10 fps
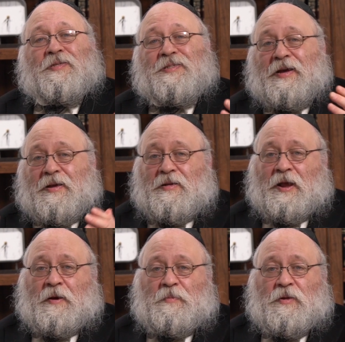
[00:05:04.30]
the second
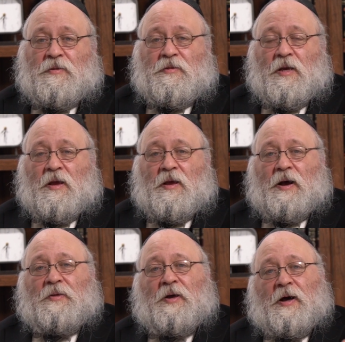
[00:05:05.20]
tablets
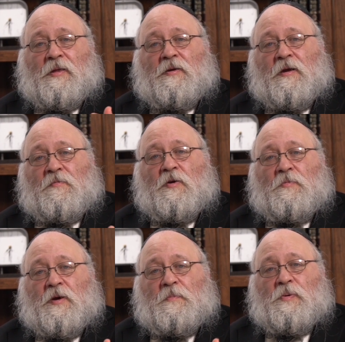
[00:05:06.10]
on the holiday of
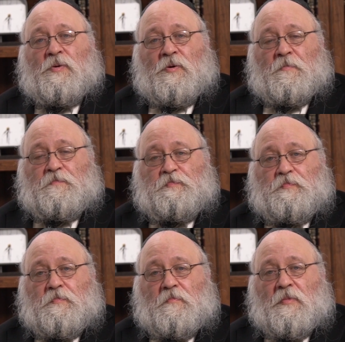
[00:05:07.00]
Yom Kippur.
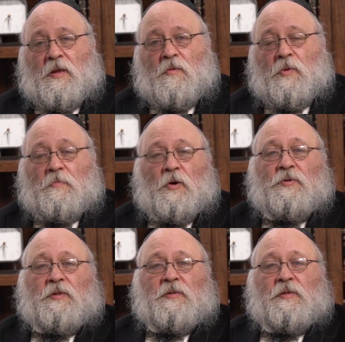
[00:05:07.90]
When
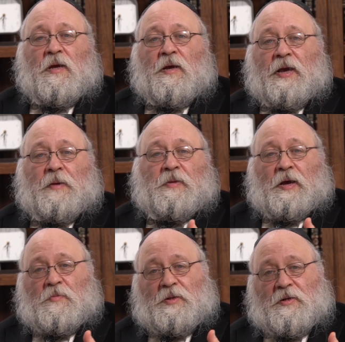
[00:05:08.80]
Moses came
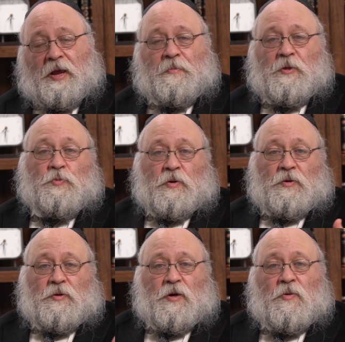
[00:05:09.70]
down with the tablets, we
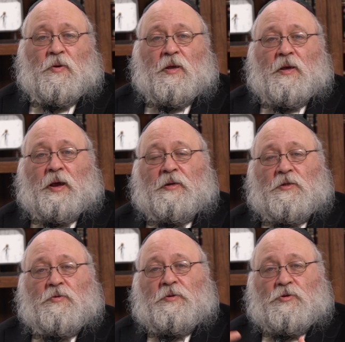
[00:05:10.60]
all know, and he
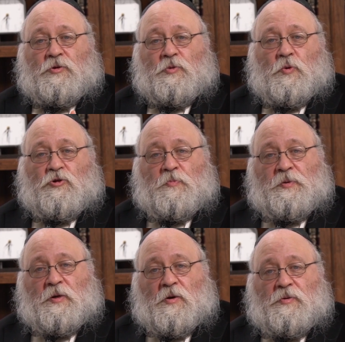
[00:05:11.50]
saw the Jews
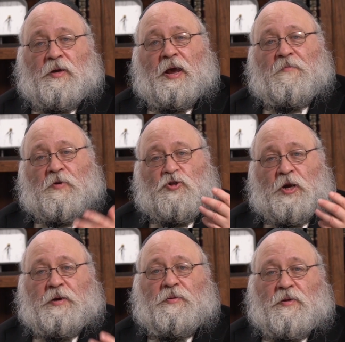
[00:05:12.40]
worshiping the golden calf, he
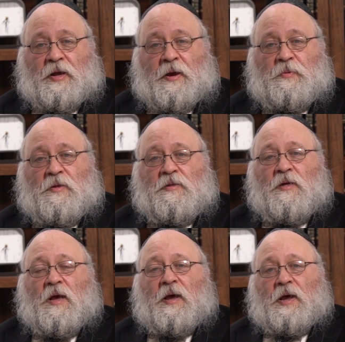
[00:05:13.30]
shattered the tablets.
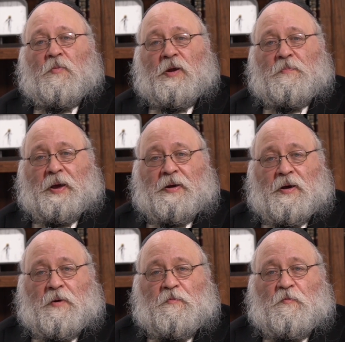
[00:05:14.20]
He went back
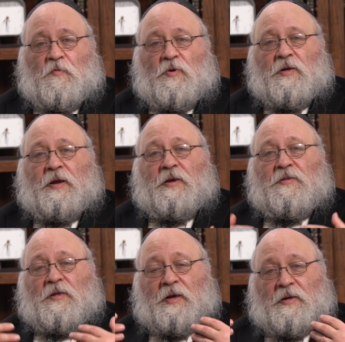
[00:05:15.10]
up for forty
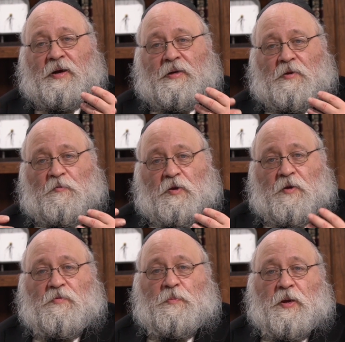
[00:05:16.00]
days to get God to
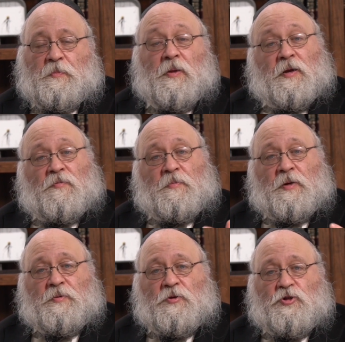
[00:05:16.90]
forgive the people and give them
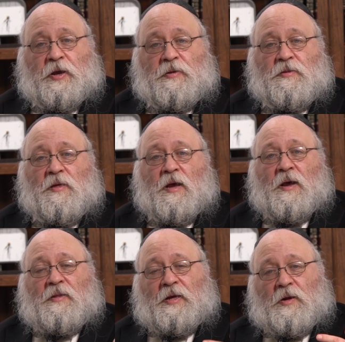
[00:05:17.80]
another chance.
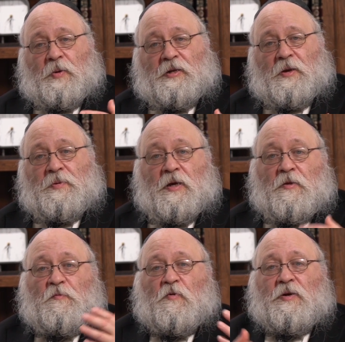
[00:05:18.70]
Then he went up
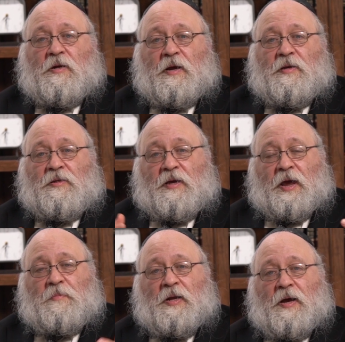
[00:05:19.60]
another forty days. He
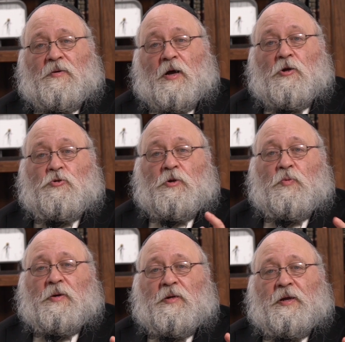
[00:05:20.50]
came down one hundred
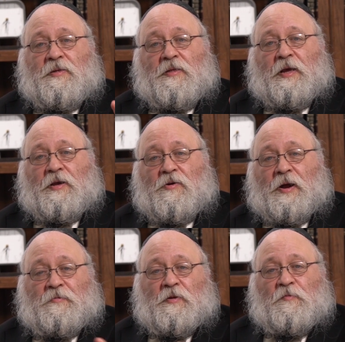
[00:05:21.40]
twenty days later
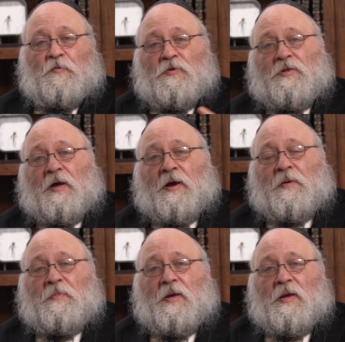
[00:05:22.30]
after the first
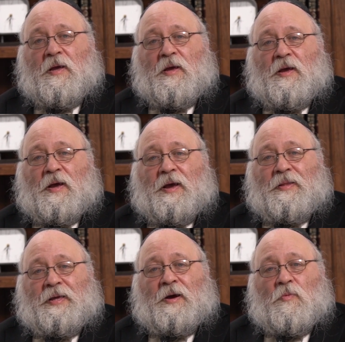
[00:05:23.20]
time,
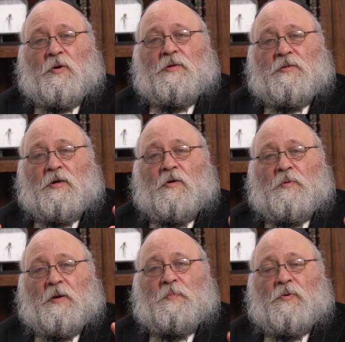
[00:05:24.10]
and that was Yom
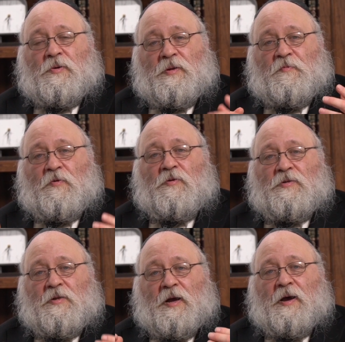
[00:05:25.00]
Kippur, the
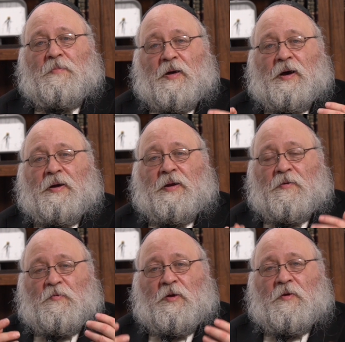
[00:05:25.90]
first time God
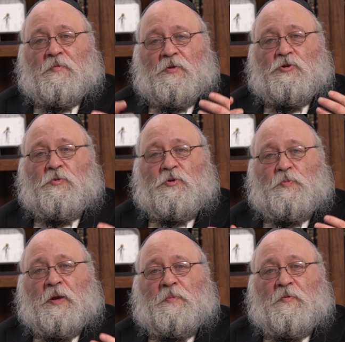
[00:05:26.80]
had forgiven the
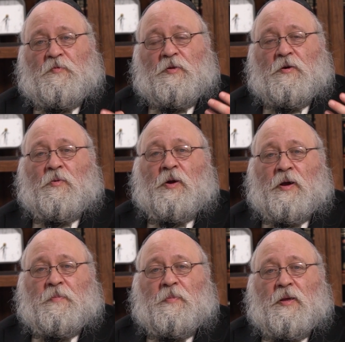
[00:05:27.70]
Jewish people for their
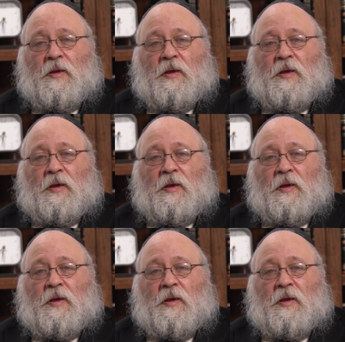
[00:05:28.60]
crime.